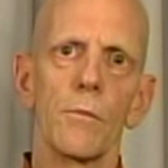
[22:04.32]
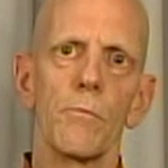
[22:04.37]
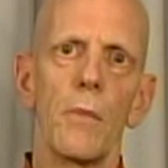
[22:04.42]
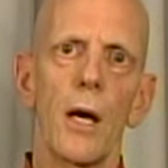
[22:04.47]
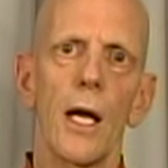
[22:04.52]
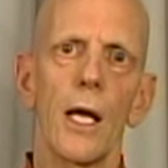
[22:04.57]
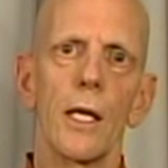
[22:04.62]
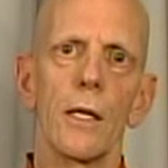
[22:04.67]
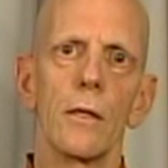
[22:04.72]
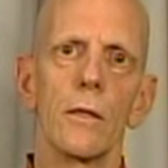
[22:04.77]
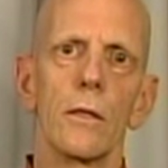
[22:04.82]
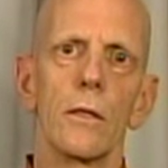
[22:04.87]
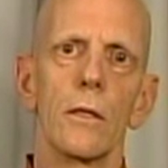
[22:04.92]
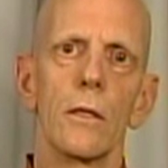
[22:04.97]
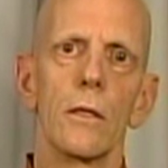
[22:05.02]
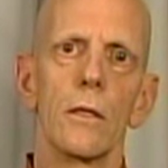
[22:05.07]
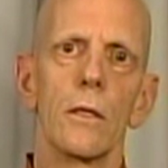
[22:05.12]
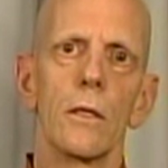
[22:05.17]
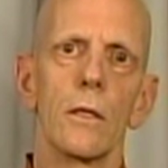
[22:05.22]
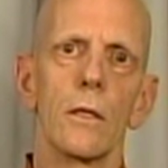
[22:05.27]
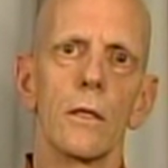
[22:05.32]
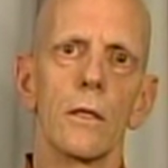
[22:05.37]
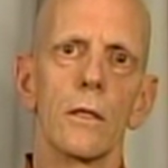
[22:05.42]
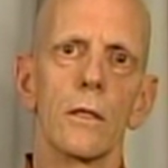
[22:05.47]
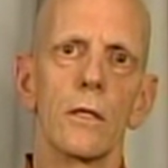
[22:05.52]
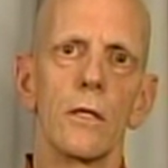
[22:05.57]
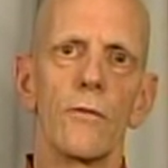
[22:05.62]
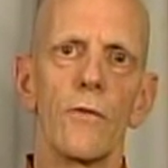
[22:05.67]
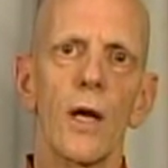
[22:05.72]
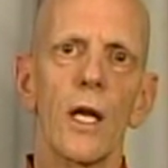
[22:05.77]
by
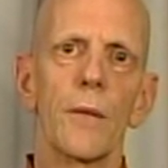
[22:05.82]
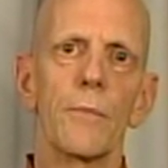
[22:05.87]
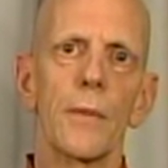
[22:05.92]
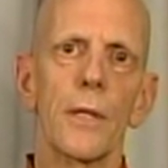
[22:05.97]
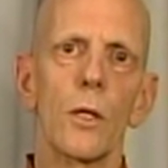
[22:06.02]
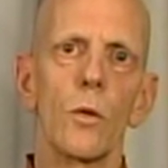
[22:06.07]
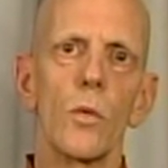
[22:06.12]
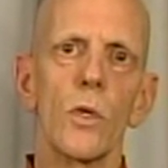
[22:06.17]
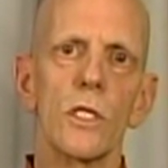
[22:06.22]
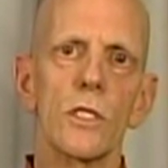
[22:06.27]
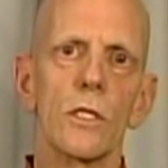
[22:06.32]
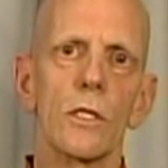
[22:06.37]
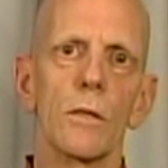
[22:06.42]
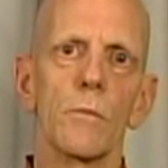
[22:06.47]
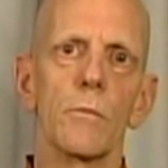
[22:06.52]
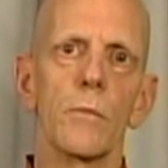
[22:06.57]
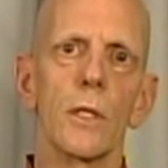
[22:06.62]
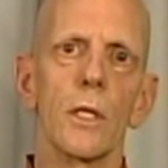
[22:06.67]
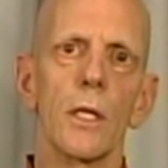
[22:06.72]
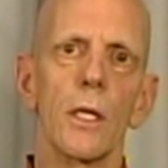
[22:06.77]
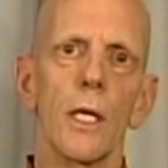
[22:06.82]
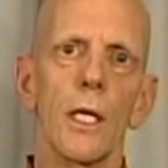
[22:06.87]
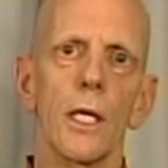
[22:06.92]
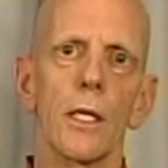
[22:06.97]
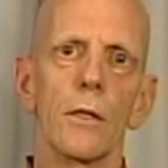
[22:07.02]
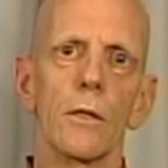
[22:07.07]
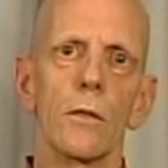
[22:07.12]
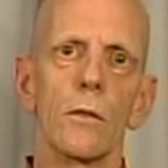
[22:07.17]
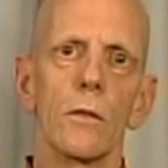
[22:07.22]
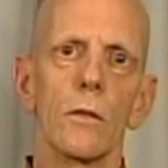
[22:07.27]
developing wisdom
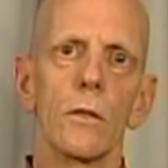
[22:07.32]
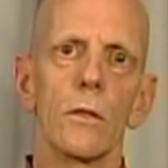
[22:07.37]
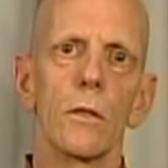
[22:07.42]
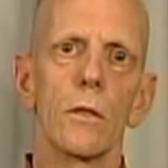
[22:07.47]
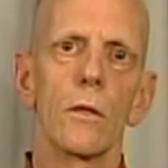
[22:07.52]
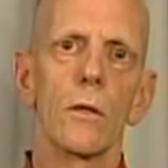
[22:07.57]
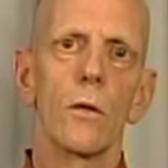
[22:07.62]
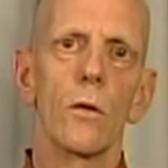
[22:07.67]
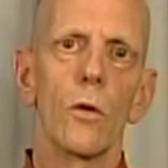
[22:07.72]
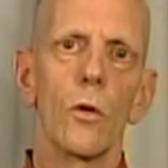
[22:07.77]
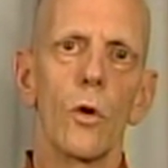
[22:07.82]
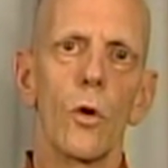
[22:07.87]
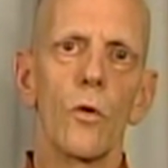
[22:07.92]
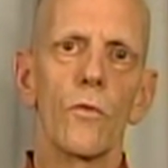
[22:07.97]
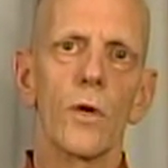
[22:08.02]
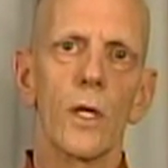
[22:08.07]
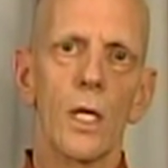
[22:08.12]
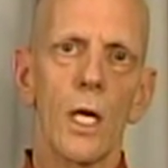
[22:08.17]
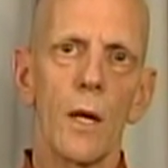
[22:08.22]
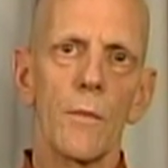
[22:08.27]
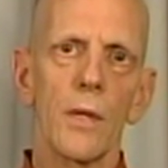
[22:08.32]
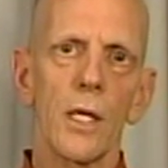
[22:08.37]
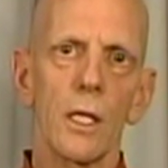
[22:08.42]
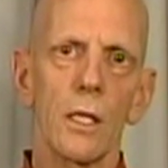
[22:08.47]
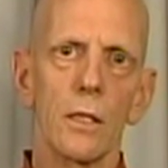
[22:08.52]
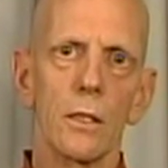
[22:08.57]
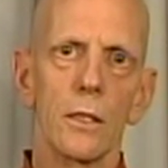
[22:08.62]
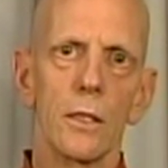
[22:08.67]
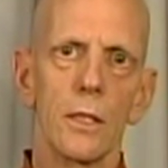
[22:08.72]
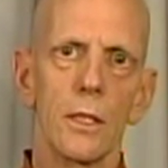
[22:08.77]
and overcoming